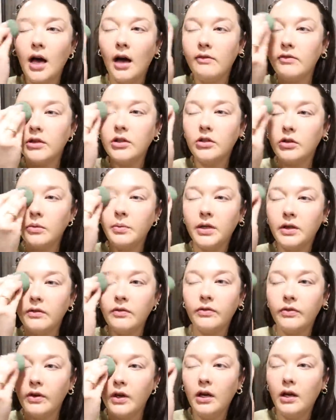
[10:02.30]
to have a little bit
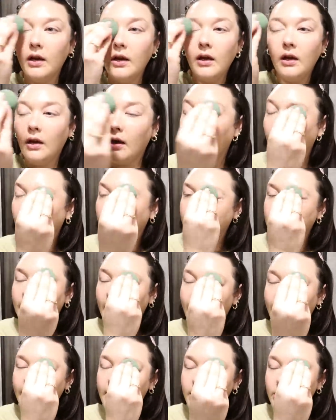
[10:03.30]
of
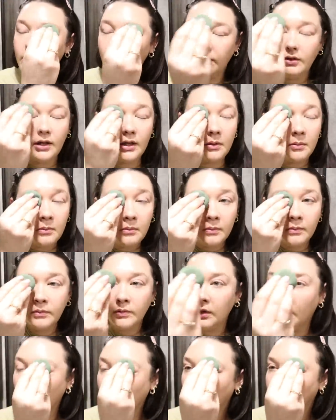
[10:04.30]
tint to them,
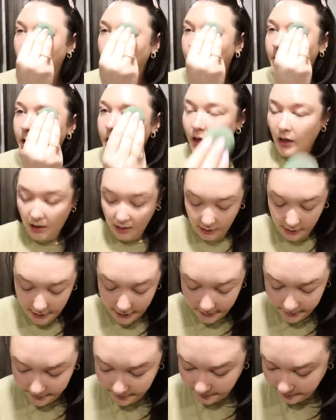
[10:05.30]
like a little bit of
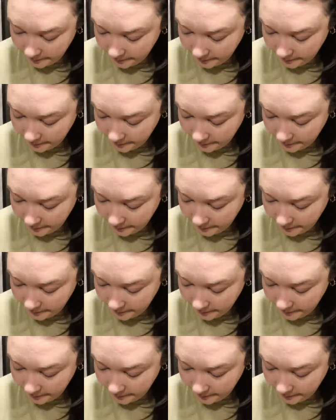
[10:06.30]
color.